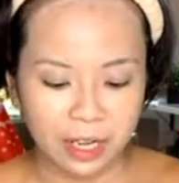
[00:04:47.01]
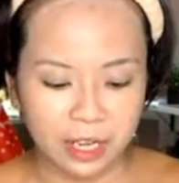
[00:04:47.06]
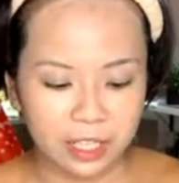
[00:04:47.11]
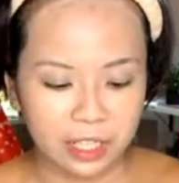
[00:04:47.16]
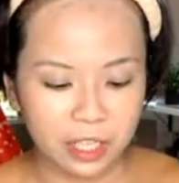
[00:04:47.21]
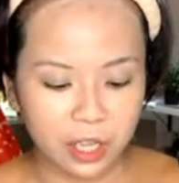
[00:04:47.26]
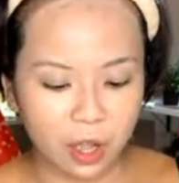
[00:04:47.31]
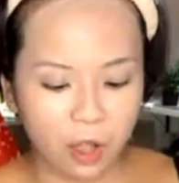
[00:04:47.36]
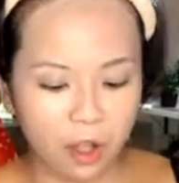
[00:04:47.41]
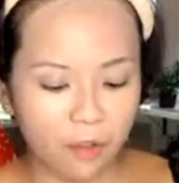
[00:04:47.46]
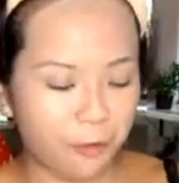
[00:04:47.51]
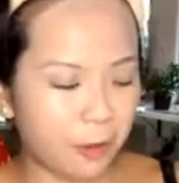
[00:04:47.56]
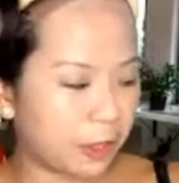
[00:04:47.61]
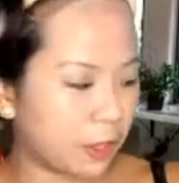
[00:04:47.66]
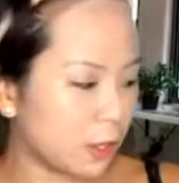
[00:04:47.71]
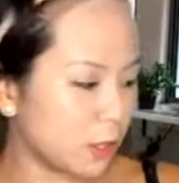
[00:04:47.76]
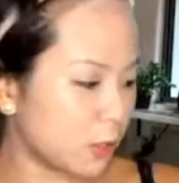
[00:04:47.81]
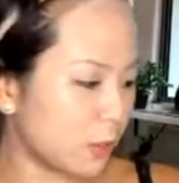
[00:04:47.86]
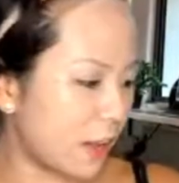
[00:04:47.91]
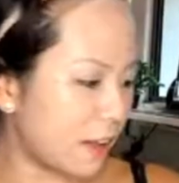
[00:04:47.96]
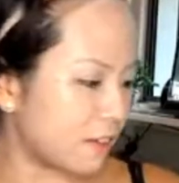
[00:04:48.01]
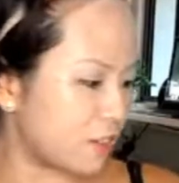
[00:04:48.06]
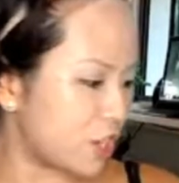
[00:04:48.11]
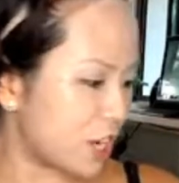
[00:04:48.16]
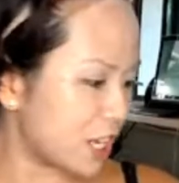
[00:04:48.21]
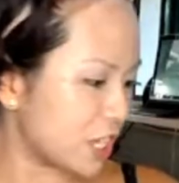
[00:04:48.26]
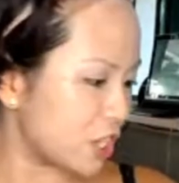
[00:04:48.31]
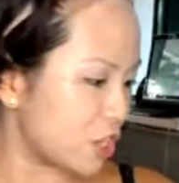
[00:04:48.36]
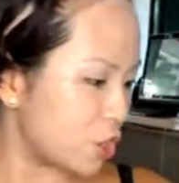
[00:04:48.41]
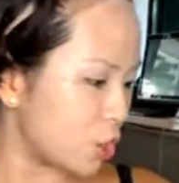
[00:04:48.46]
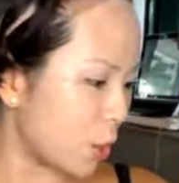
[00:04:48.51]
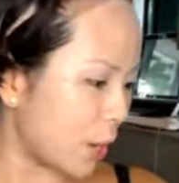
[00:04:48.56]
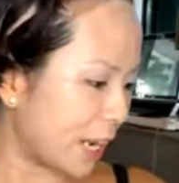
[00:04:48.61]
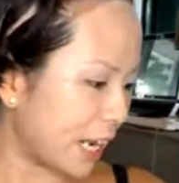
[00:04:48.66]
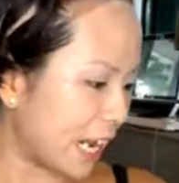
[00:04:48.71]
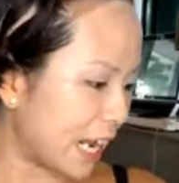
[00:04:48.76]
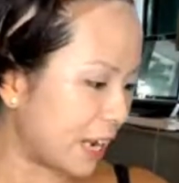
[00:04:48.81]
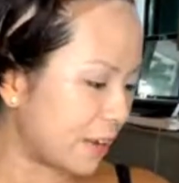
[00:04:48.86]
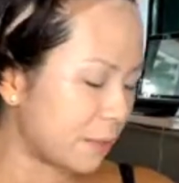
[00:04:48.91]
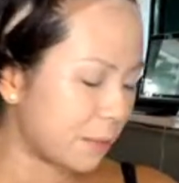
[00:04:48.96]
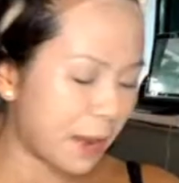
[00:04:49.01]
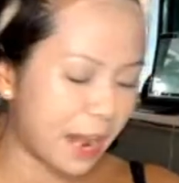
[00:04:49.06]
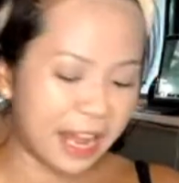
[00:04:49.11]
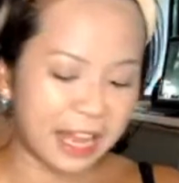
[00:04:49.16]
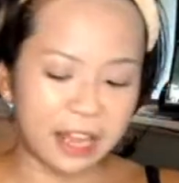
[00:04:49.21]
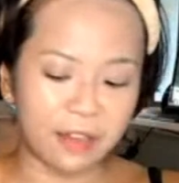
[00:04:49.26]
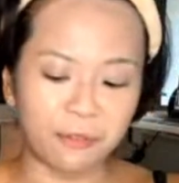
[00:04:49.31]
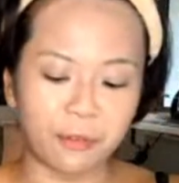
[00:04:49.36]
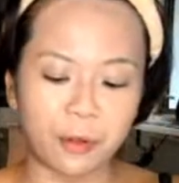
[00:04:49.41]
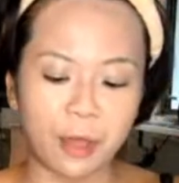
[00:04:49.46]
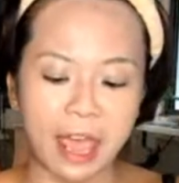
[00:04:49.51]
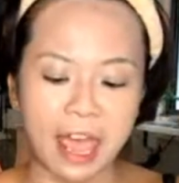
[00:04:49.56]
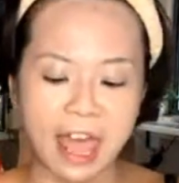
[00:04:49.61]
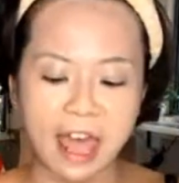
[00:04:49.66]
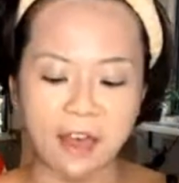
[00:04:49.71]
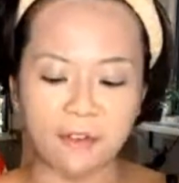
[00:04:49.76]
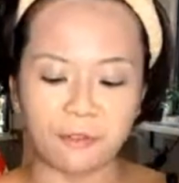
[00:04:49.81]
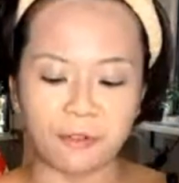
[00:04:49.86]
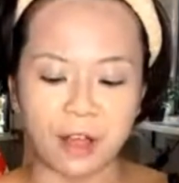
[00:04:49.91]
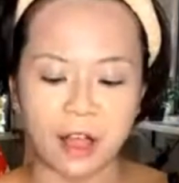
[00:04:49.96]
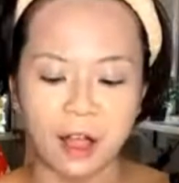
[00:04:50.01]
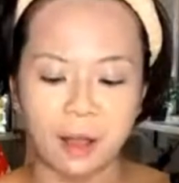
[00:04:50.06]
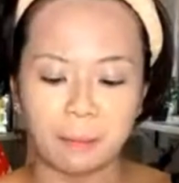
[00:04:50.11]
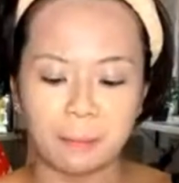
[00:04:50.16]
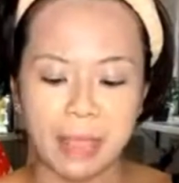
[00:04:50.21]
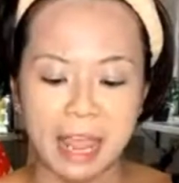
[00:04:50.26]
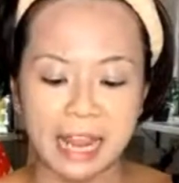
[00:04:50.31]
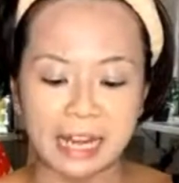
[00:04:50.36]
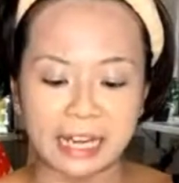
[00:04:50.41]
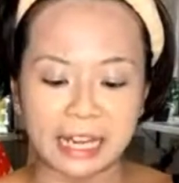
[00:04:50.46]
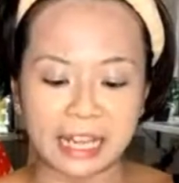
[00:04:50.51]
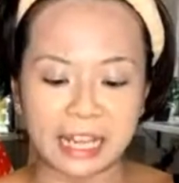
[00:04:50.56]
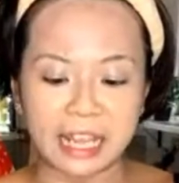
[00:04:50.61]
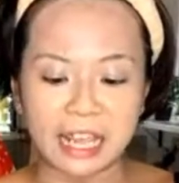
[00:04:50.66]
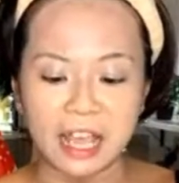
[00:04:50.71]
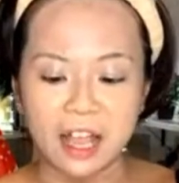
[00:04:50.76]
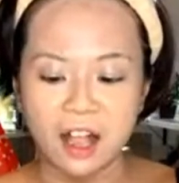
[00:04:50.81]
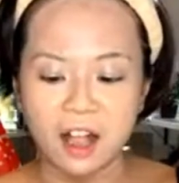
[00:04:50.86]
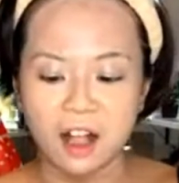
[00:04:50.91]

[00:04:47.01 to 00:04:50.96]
So for those who have just joined in, right, if you have any